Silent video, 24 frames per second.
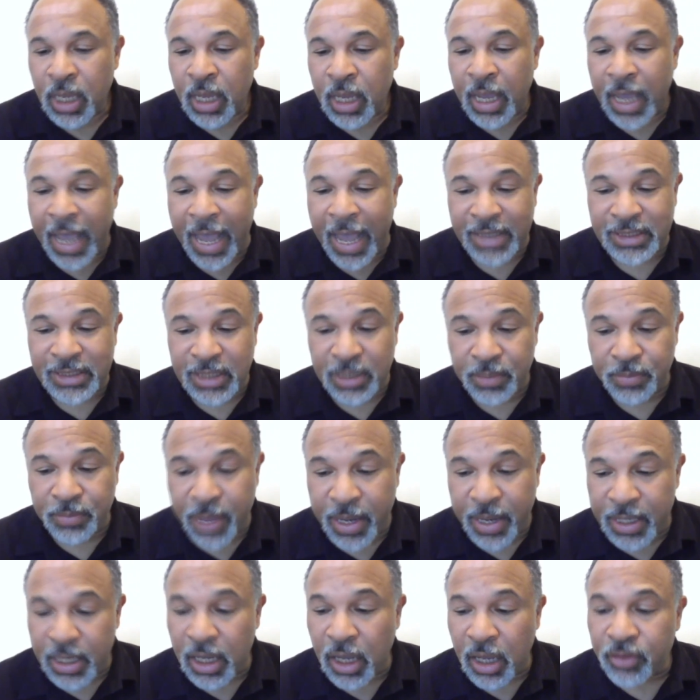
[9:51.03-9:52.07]
As in
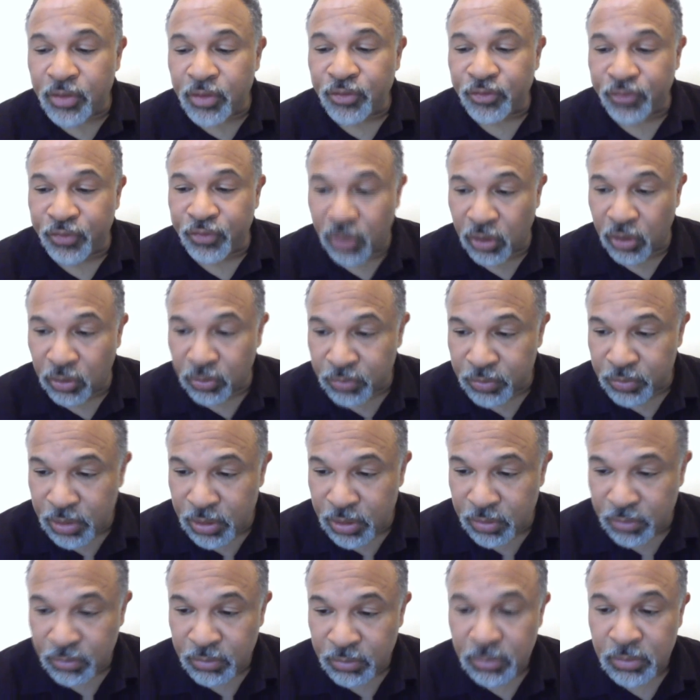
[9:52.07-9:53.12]
many other
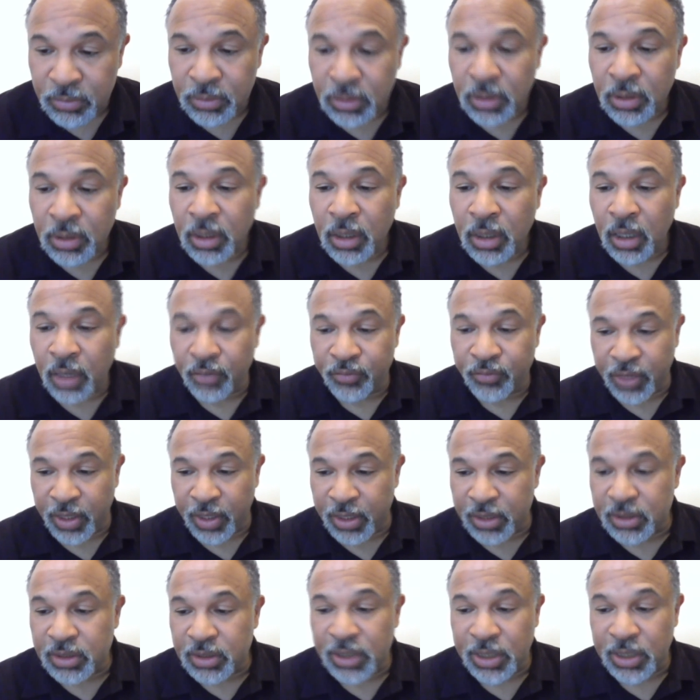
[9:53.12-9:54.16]
films of
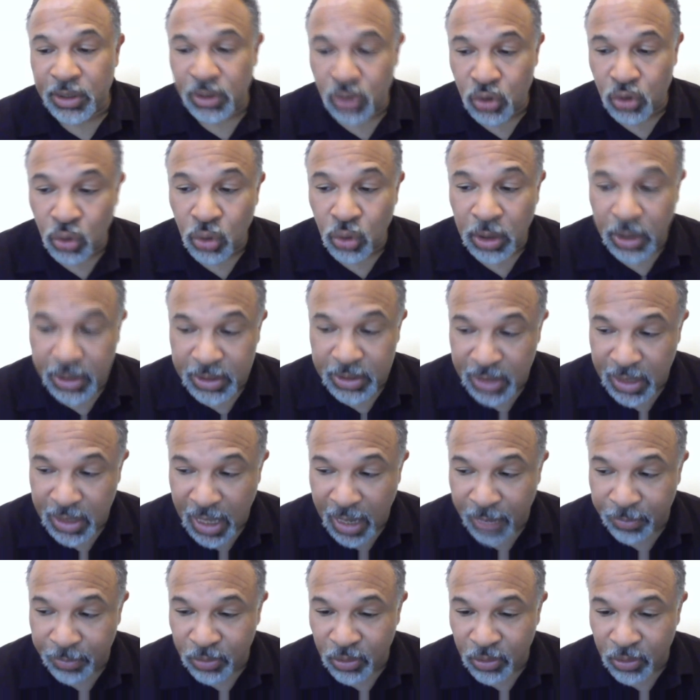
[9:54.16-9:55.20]
his, Duel at
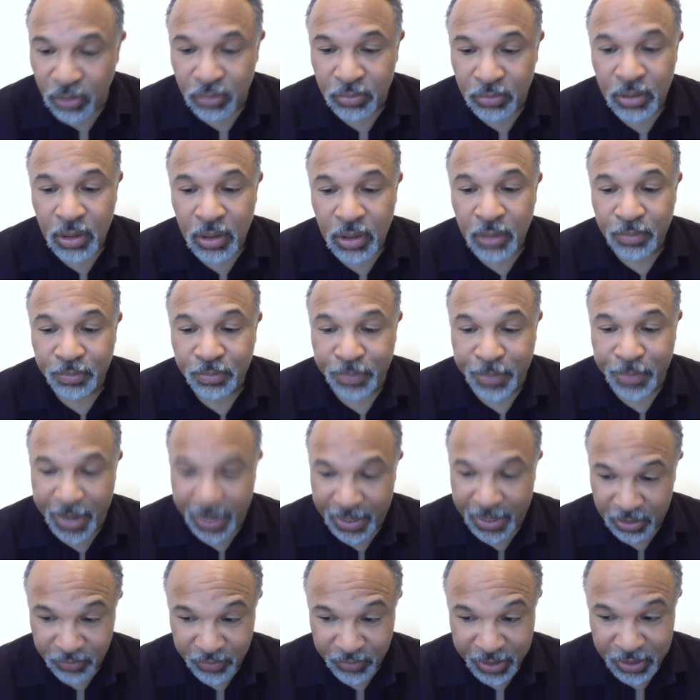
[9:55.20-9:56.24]
Diablo,
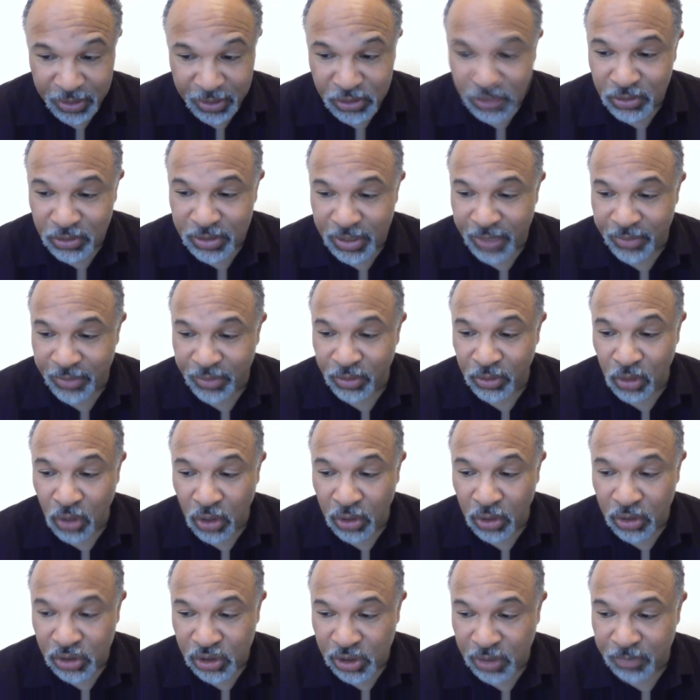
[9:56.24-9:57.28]
Band of Angels and The
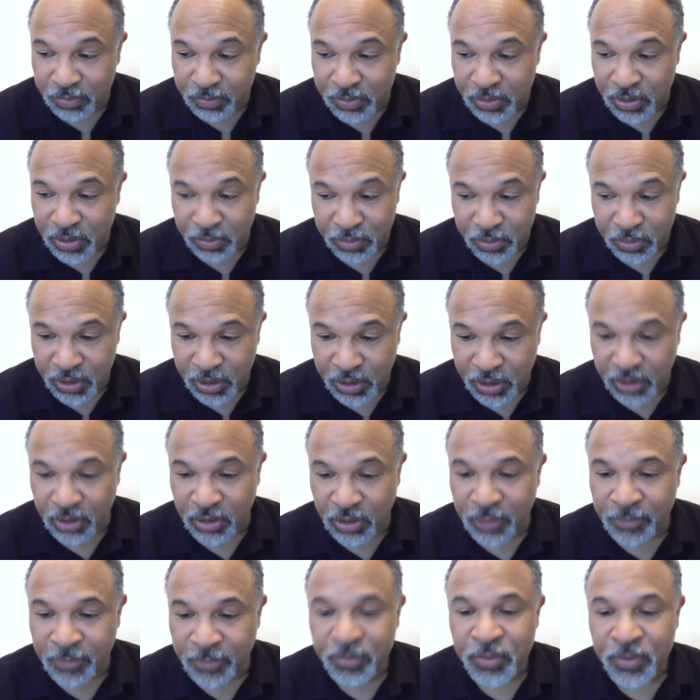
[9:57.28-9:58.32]
Long Ships in
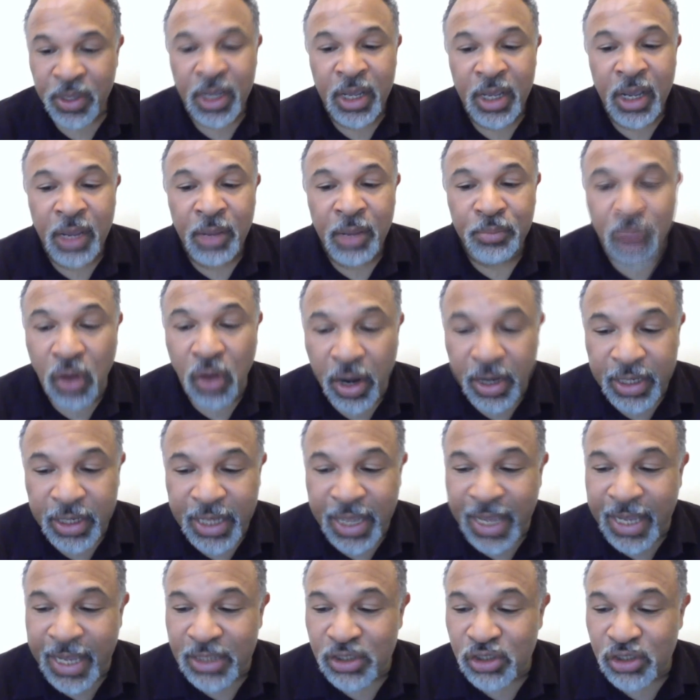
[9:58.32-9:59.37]
particular.
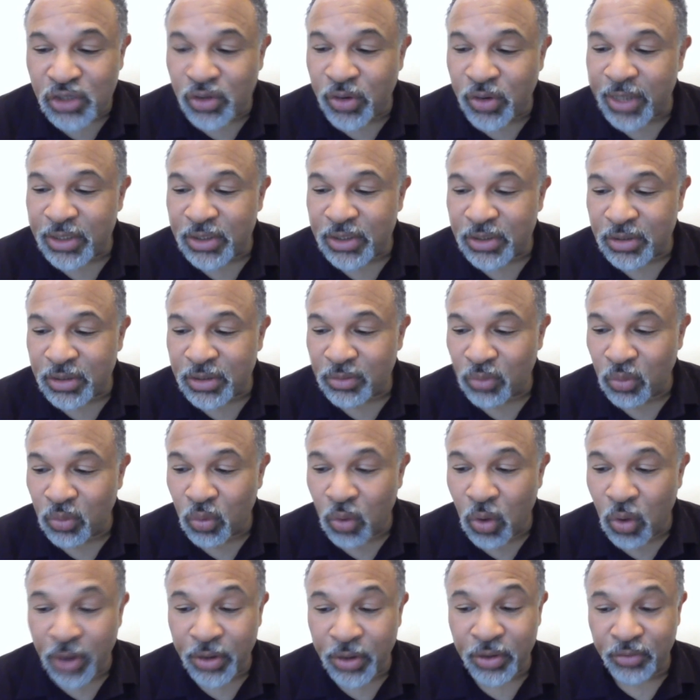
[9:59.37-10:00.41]
Poitier is dressed
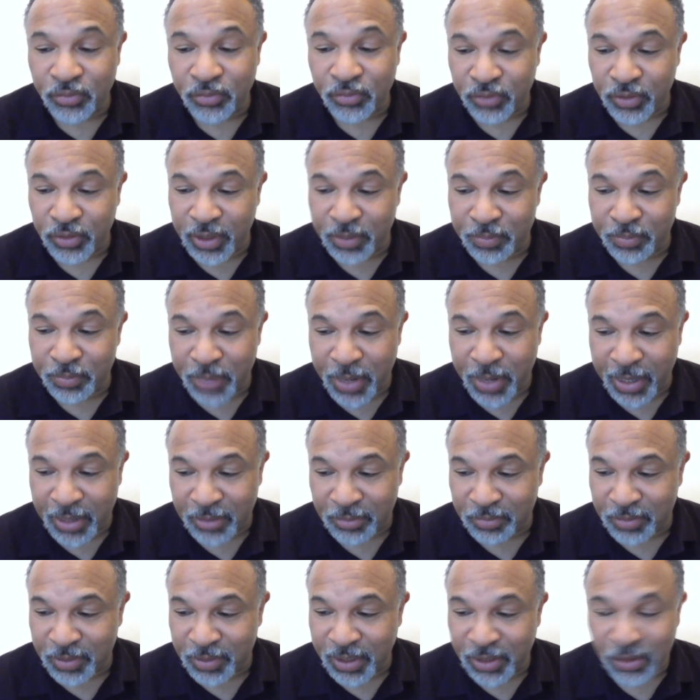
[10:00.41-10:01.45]
wonderfully,
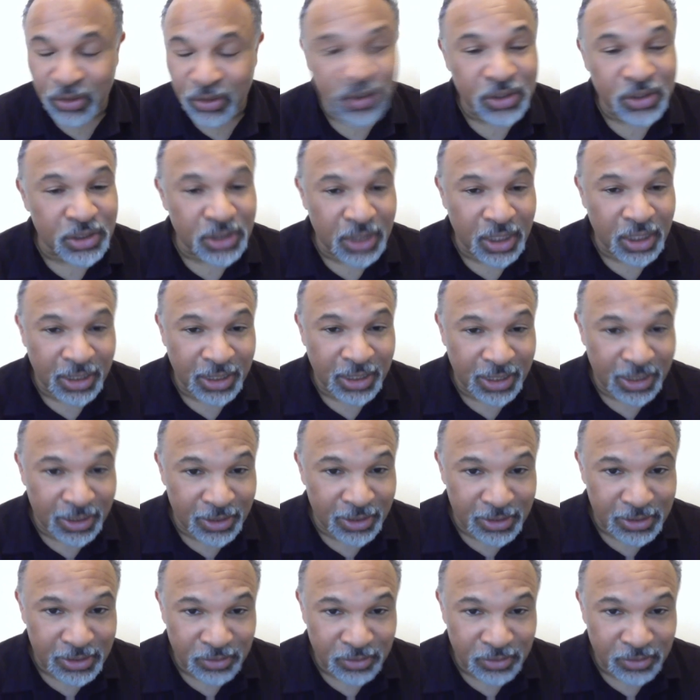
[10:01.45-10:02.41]
impeccably, and looks stunning in this